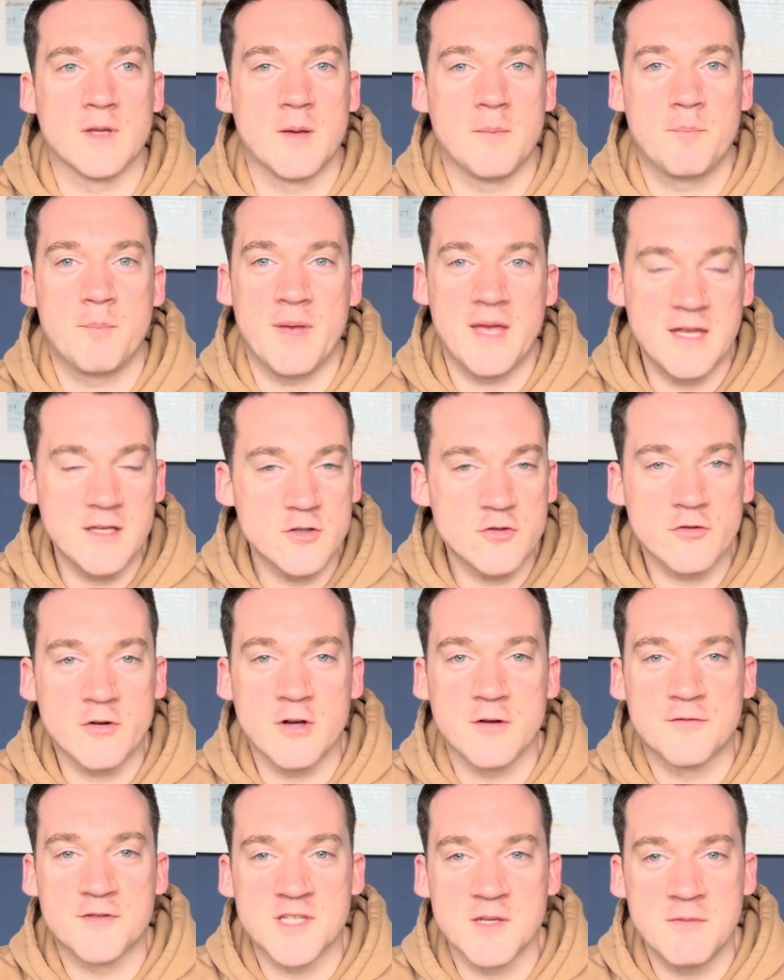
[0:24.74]
But in
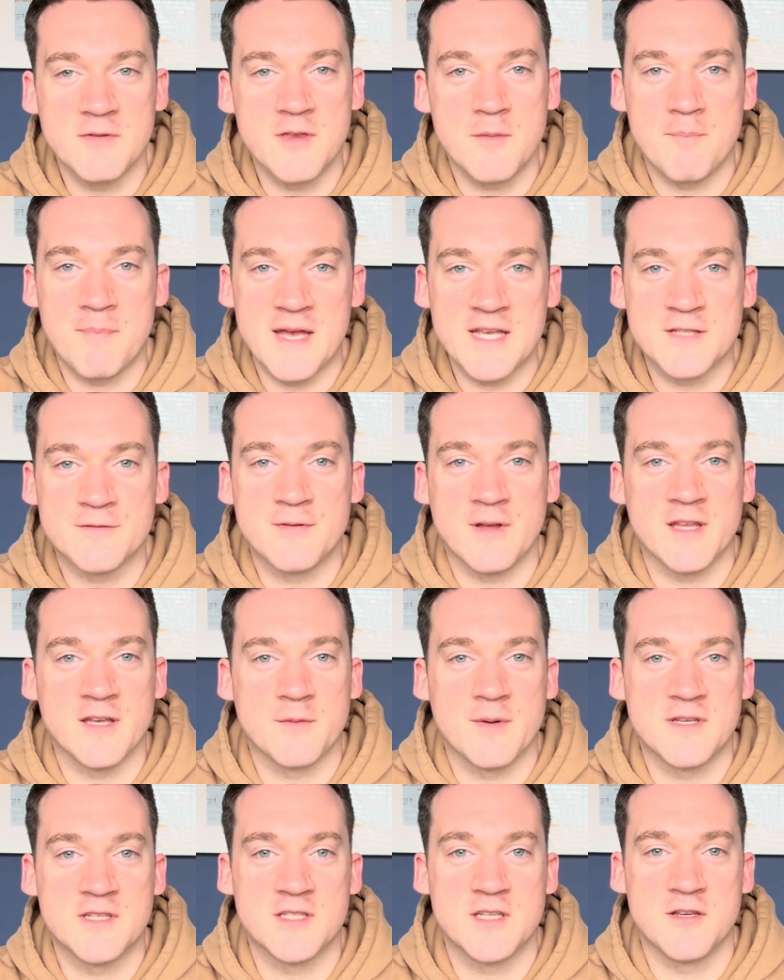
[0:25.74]
truth, some of the best value
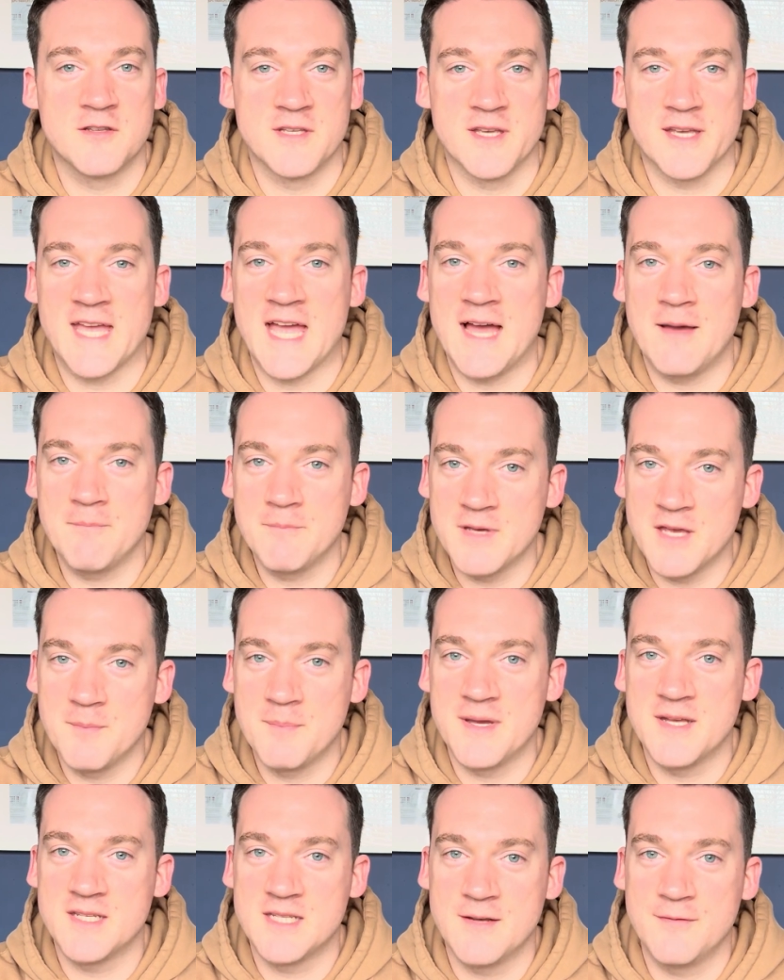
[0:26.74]
ways to use it can be a
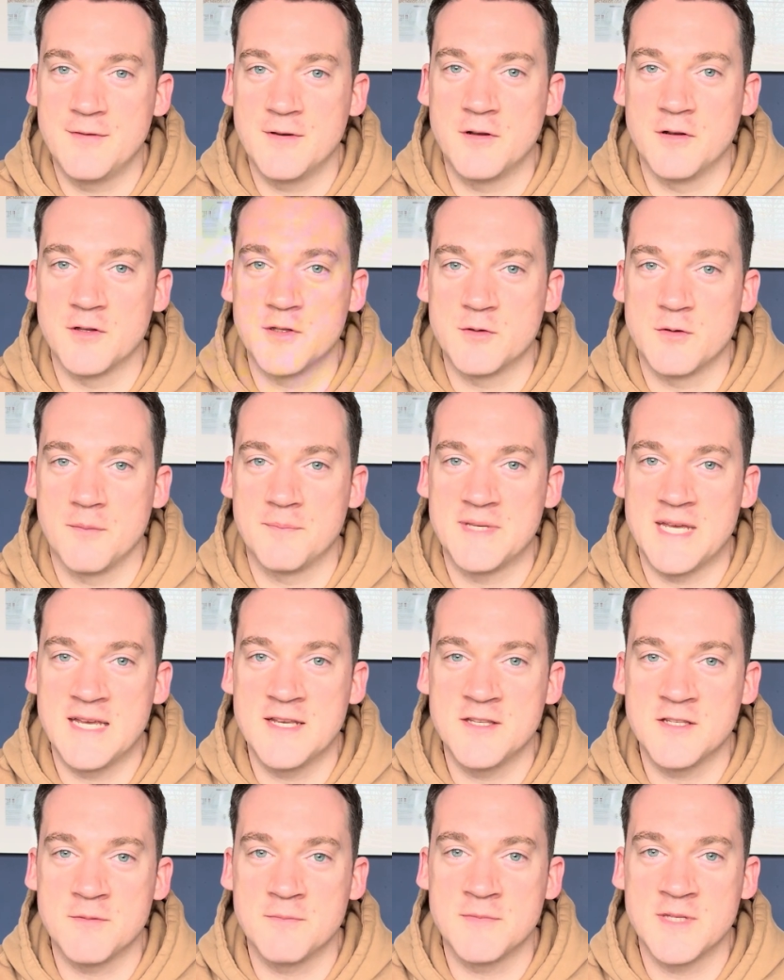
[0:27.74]
bit difficult to
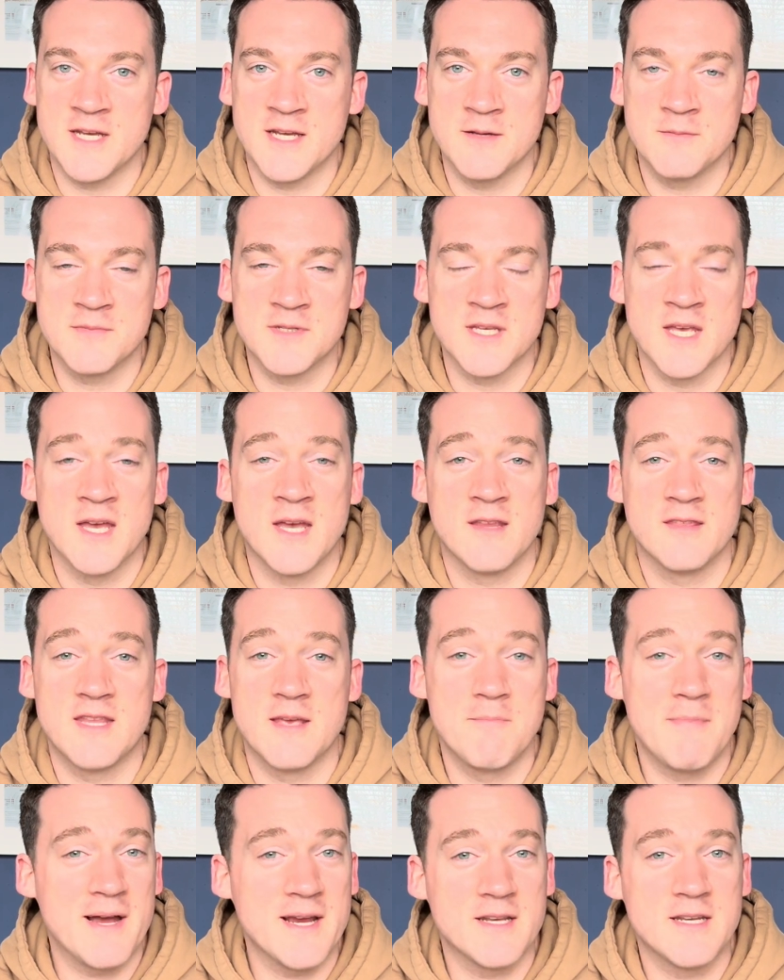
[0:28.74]
obtain sometimes.
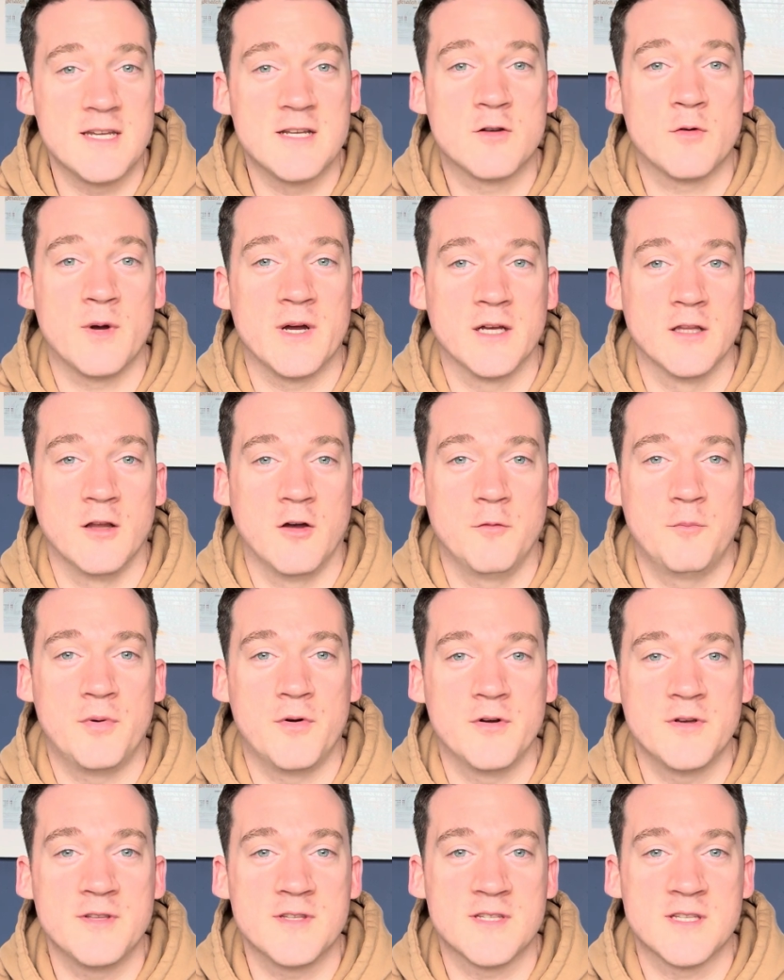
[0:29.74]
They might need quite a lot of
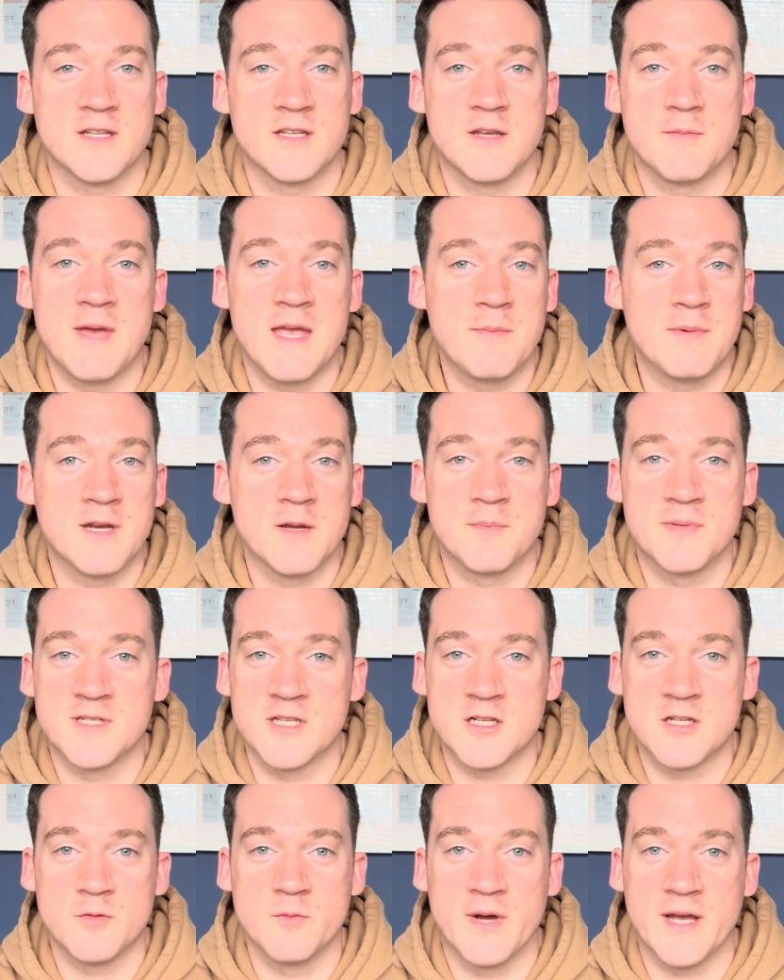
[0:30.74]
points and you may be in a
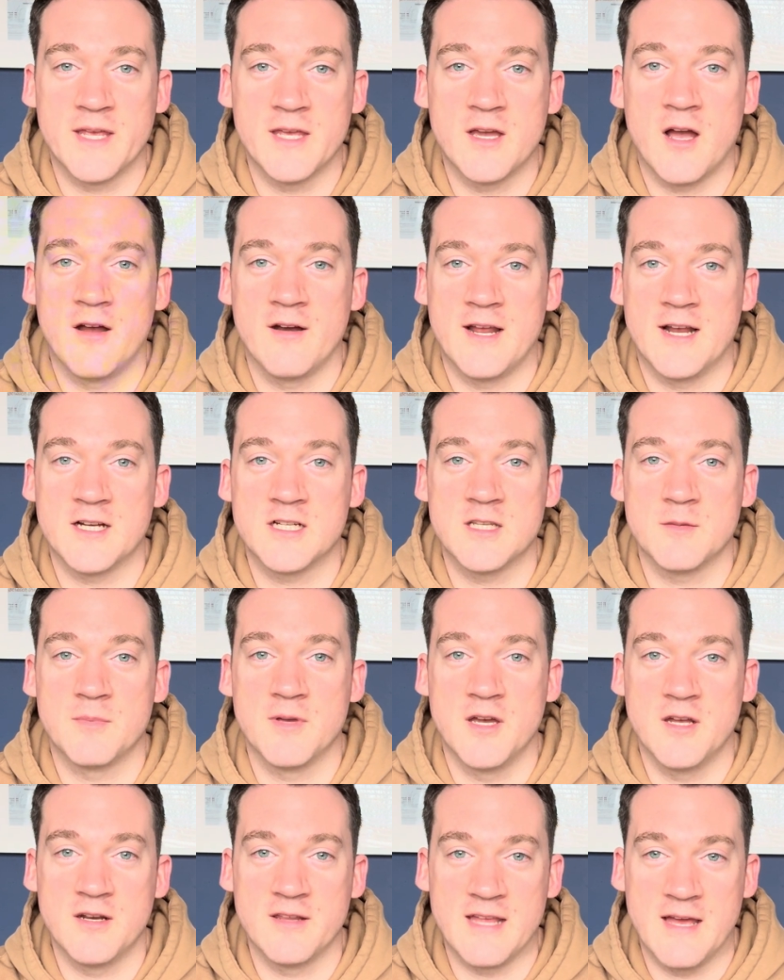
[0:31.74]
position where you can't actually
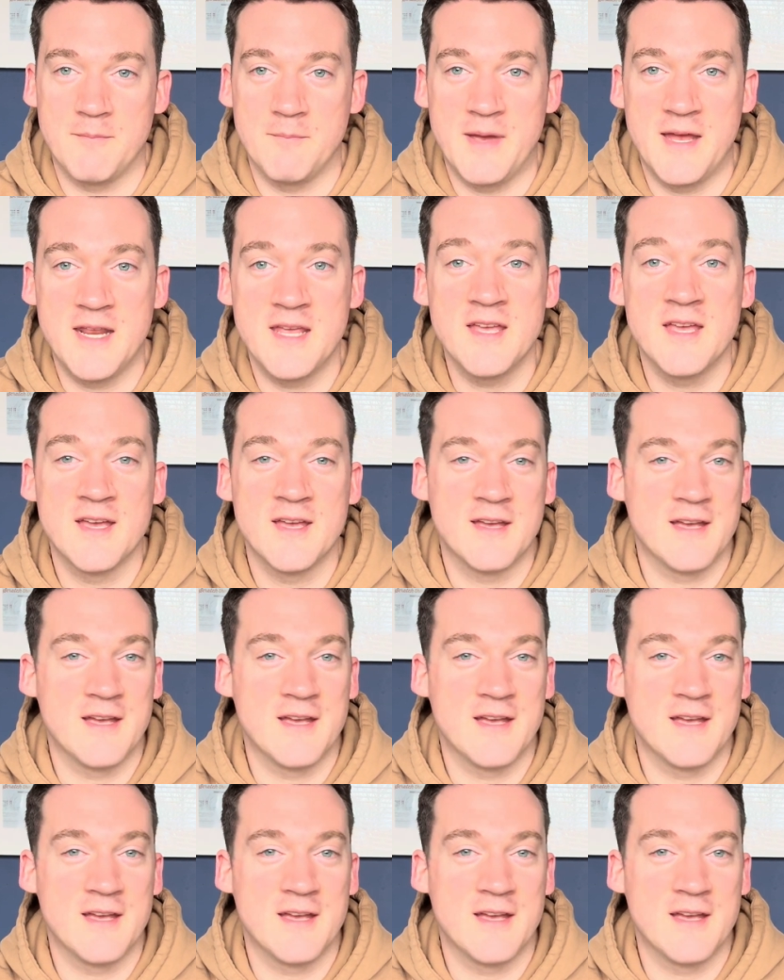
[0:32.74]
be earning that many.